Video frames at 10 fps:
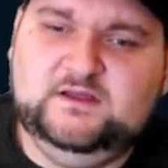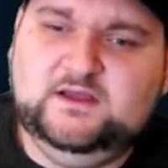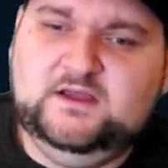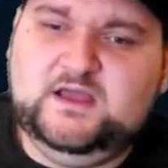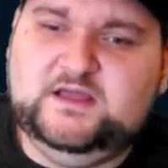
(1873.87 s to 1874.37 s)

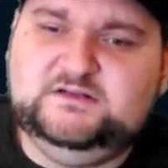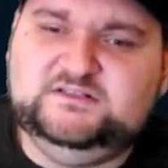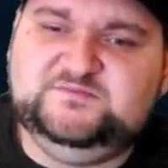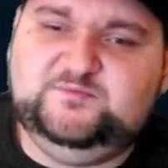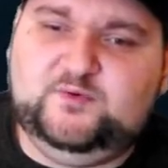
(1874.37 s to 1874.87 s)
And you
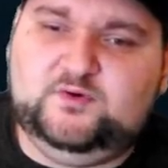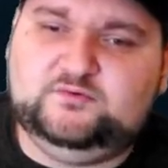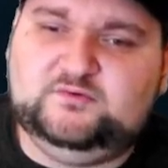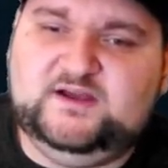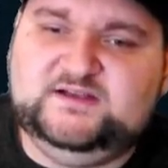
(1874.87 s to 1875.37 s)
just bull
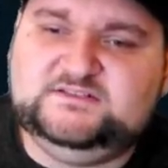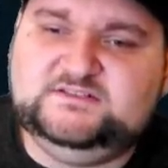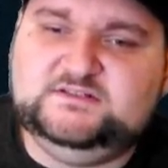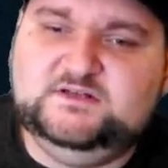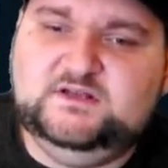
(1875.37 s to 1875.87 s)
rush
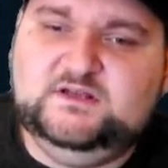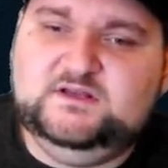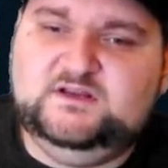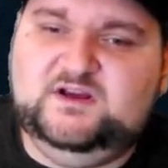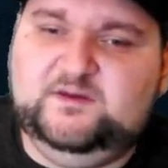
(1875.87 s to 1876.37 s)

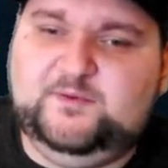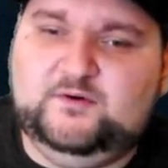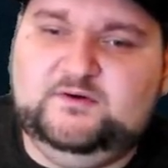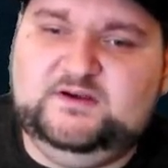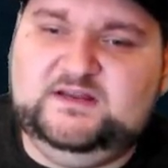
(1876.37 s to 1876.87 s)
your
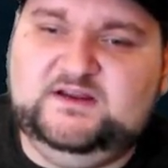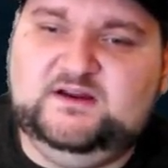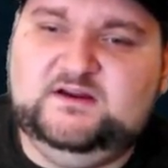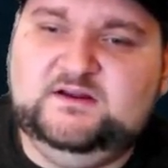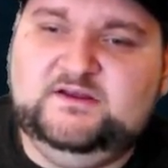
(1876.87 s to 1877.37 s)
opponent here
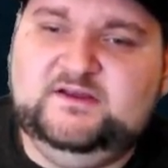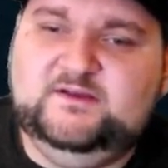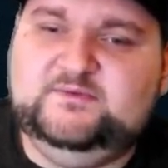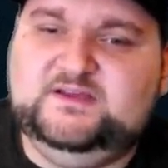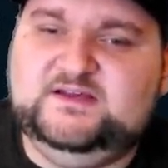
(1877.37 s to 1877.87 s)

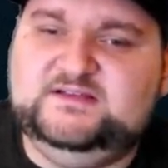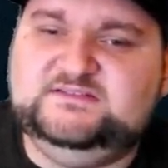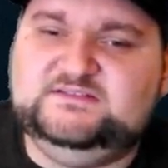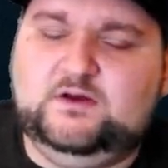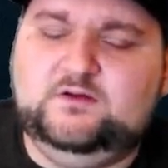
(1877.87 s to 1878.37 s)
because there's
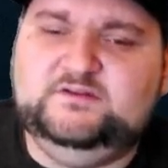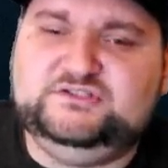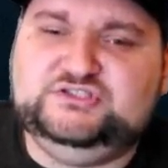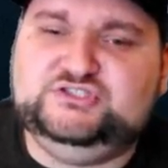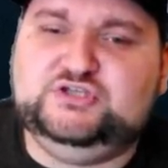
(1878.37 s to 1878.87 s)
only
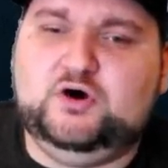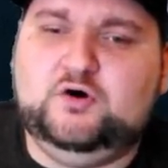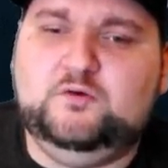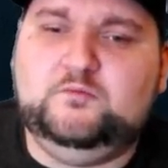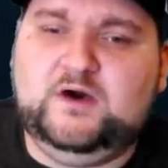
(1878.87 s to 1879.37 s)
so
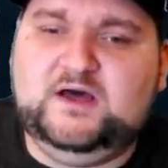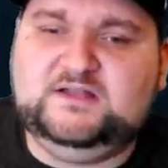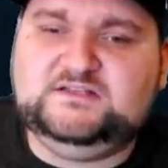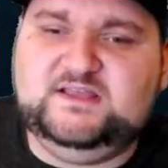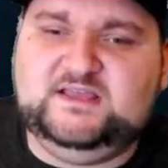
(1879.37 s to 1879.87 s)

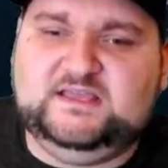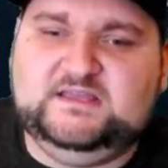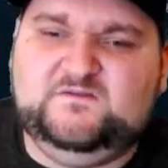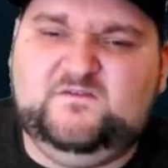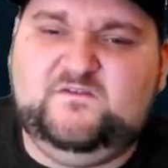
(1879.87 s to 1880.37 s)
much they can
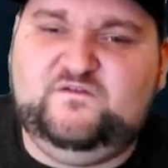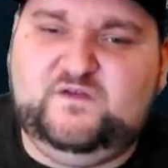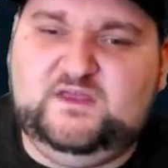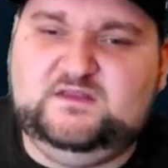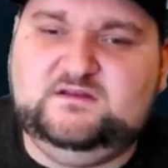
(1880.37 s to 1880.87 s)

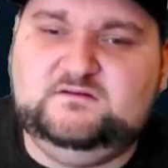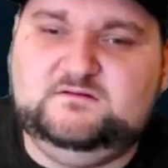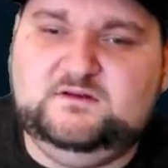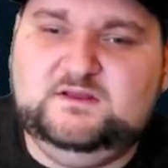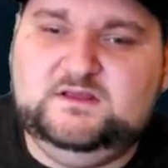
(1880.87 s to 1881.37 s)
fit
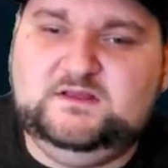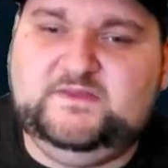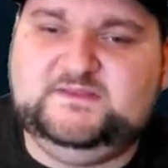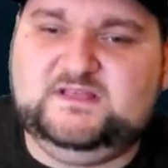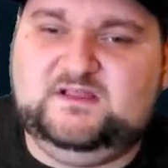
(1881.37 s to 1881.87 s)

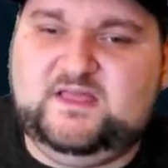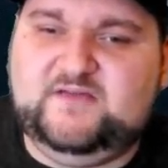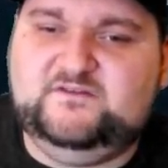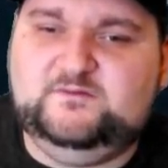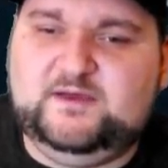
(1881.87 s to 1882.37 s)
this
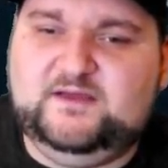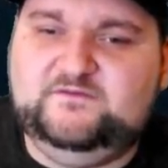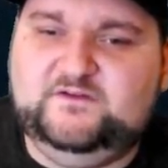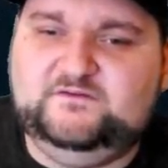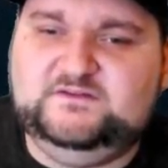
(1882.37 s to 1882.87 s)
11 by
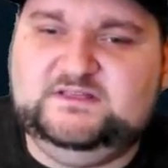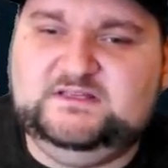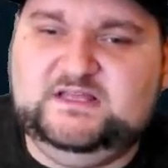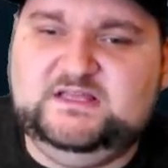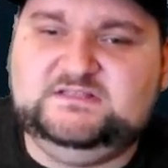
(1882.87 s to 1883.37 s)

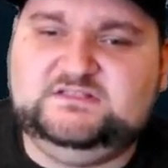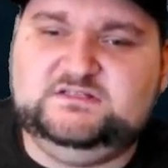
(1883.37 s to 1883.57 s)
15-inch